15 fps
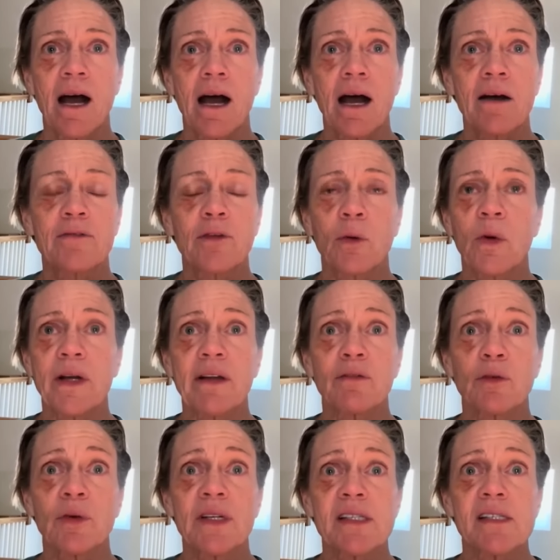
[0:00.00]
uh, for
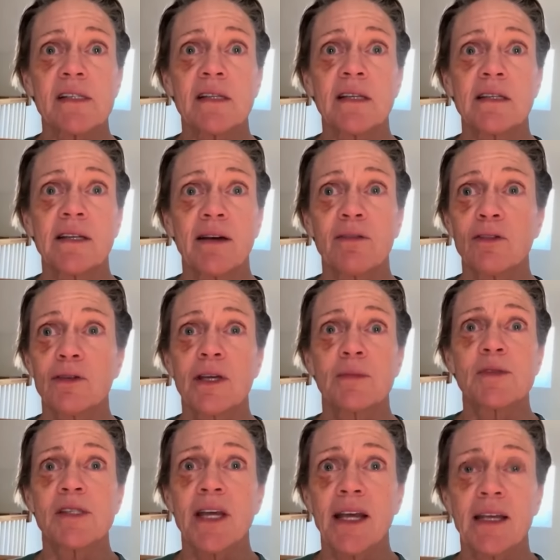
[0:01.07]
whatever reason, the devil
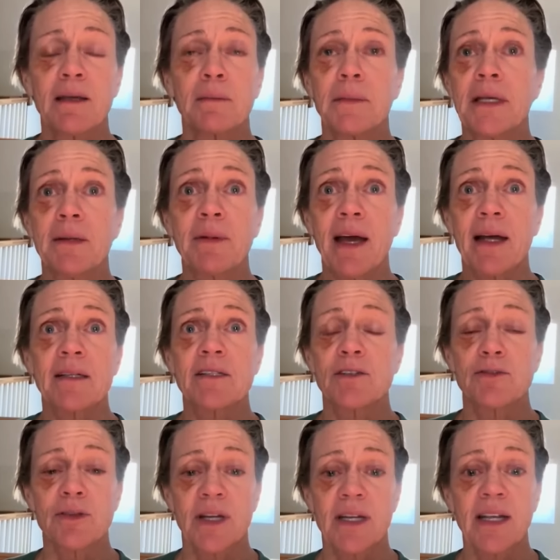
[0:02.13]
keeps taking me back to
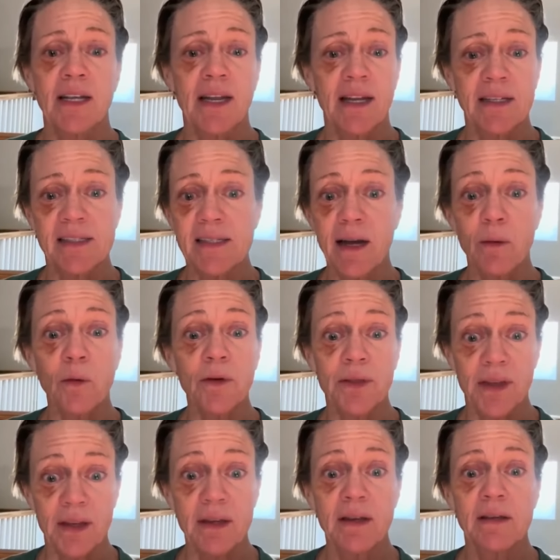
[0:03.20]
drinking, and it's not
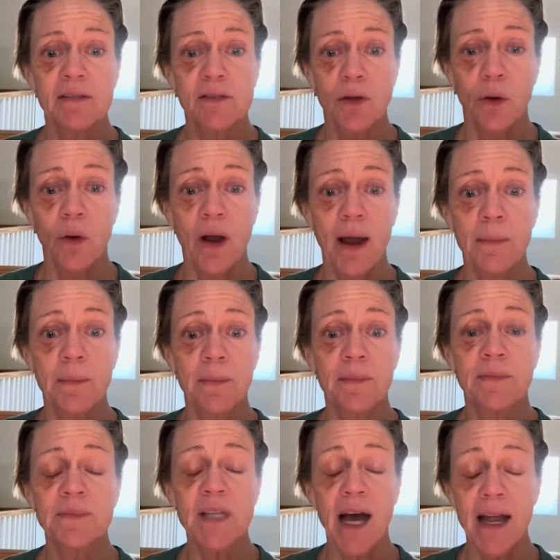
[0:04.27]
worth it. So I'm
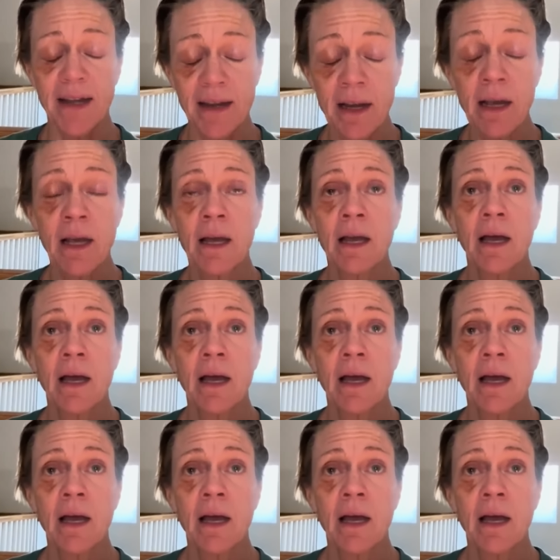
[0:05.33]
done